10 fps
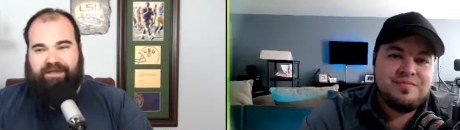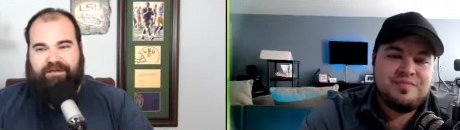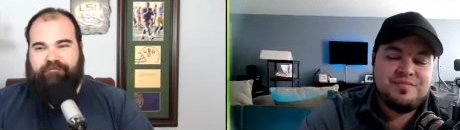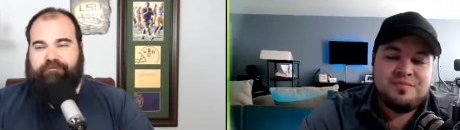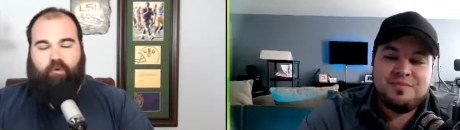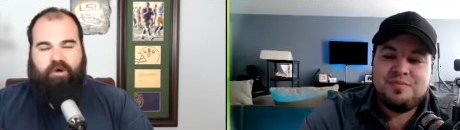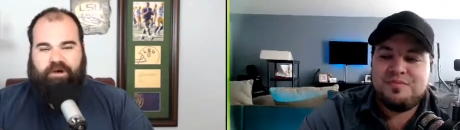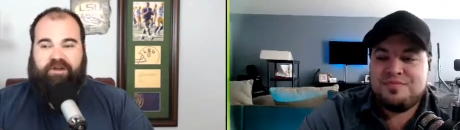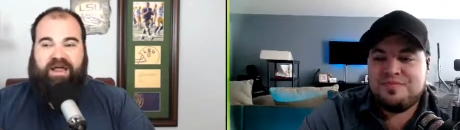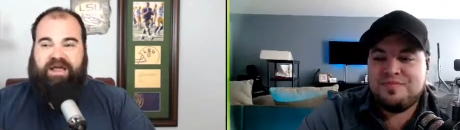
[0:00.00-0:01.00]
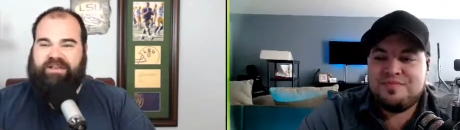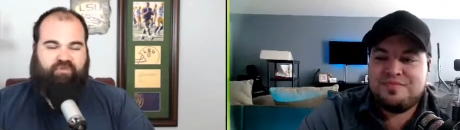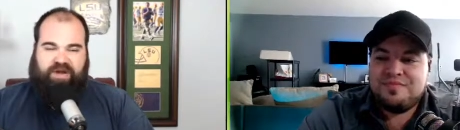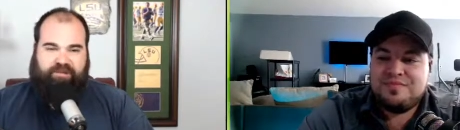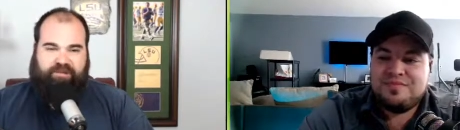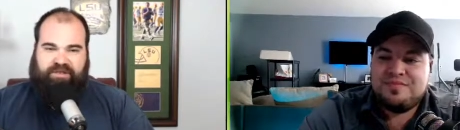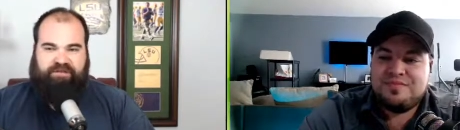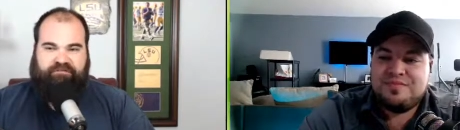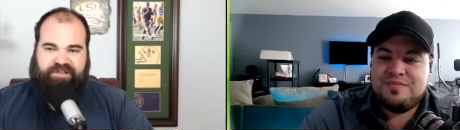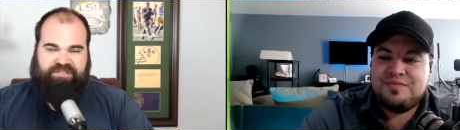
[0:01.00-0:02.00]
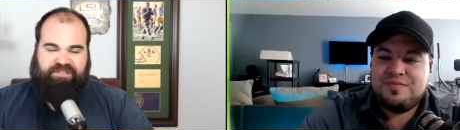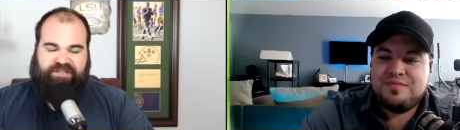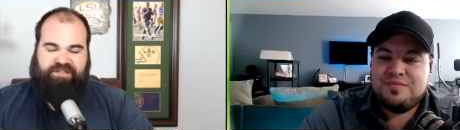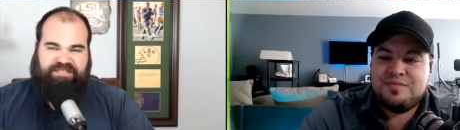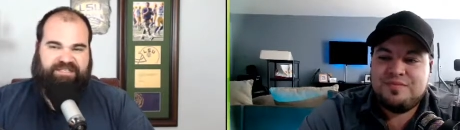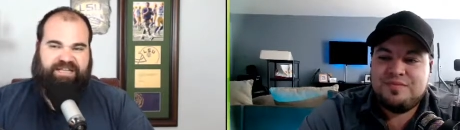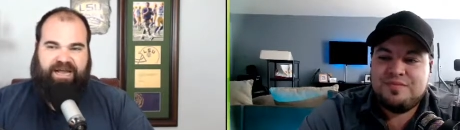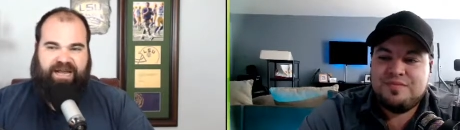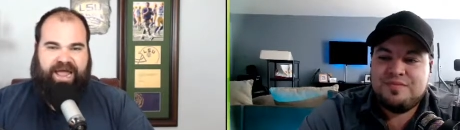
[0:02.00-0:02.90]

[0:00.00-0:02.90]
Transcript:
Speaker 1: for him? You're not going to trade him in the division. That's just not going to